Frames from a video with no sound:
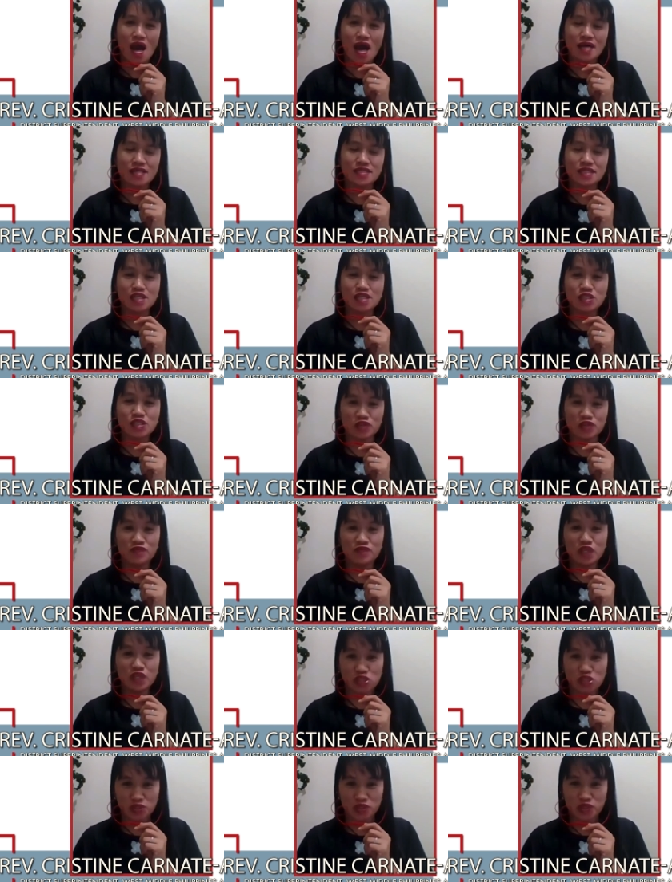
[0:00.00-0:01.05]
as I served
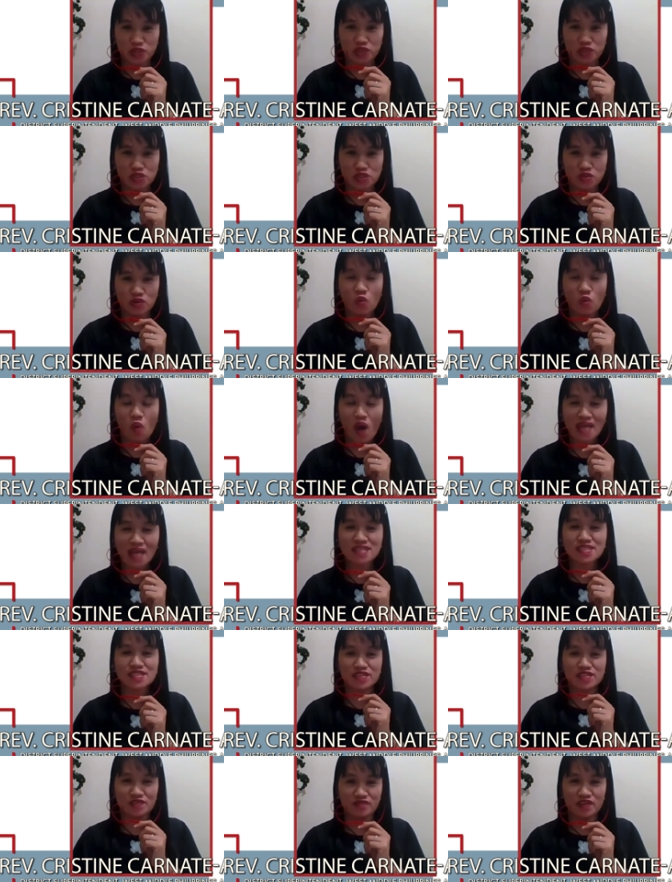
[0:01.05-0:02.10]
the church or while
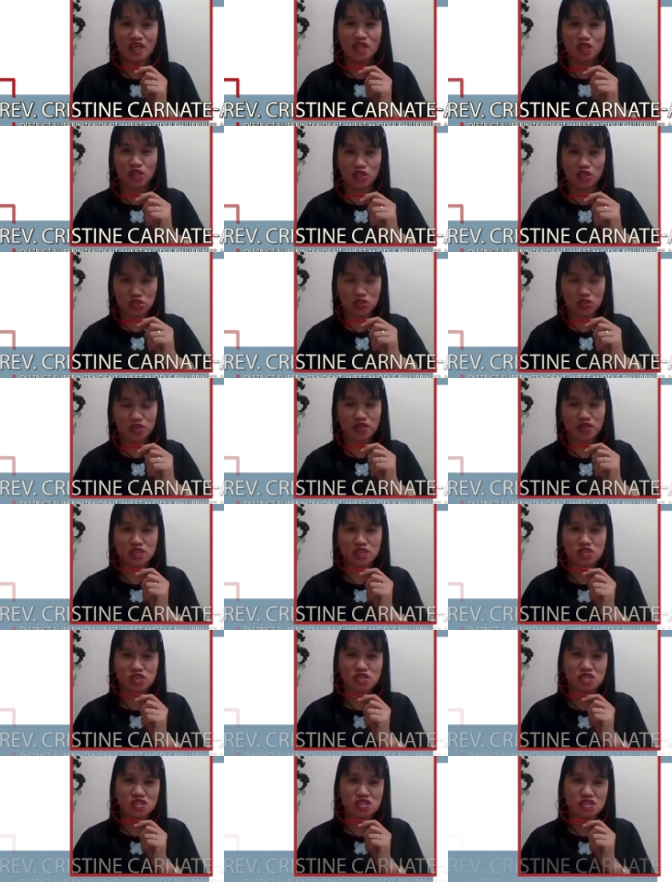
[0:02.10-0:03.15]
serving the
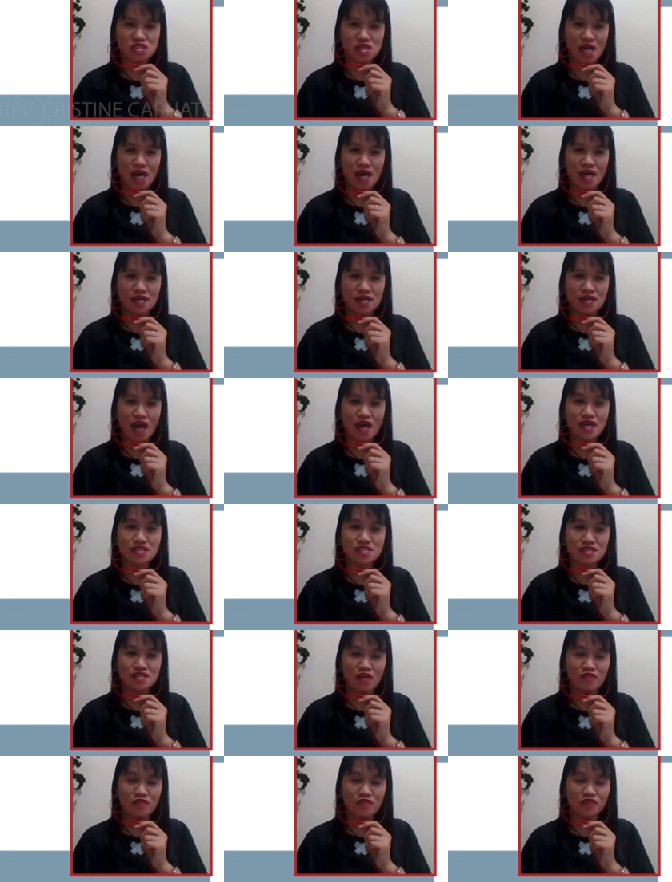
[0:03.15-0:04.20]
church, I, I
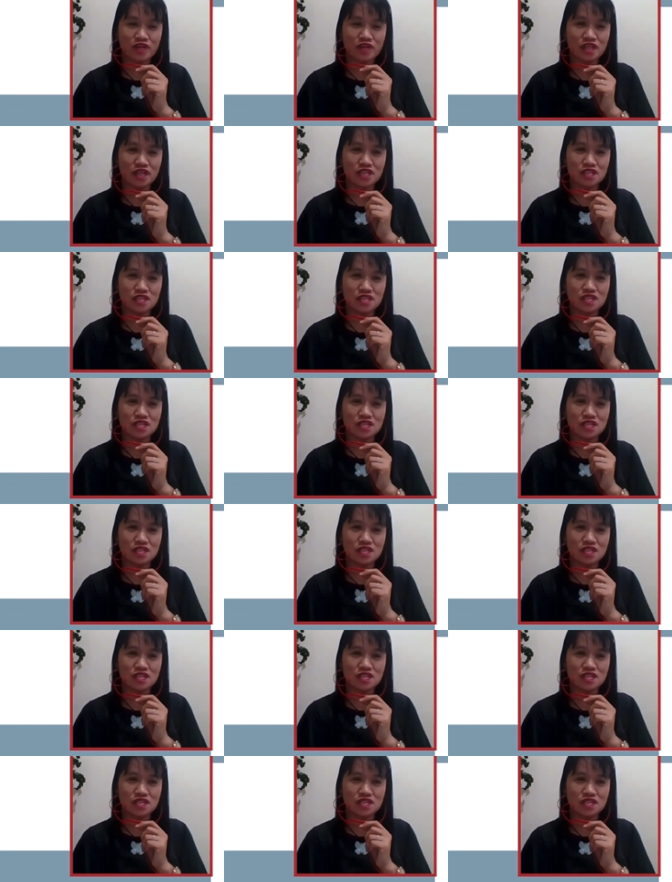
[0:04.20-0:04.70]
suffered